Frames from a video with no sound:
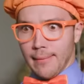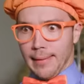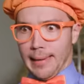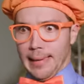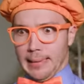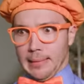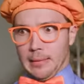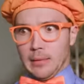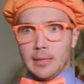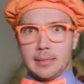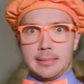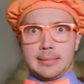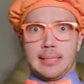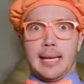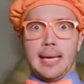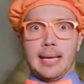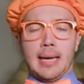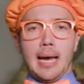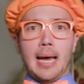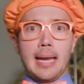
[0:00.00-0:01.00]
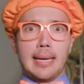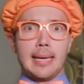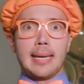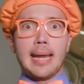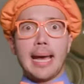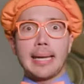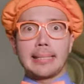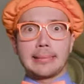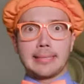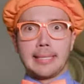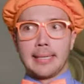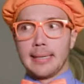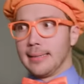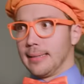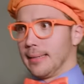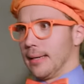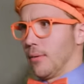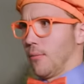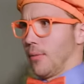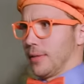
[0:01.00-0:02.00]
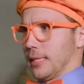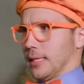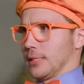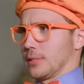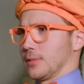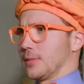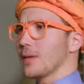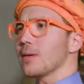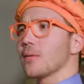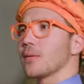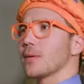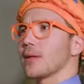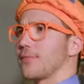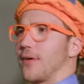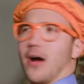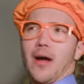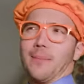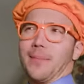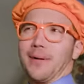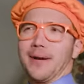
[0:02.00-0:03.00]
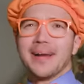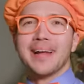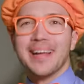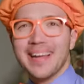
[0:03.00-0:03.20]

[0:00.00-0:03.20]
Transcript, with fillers: It looks like a knight with a suit of armor.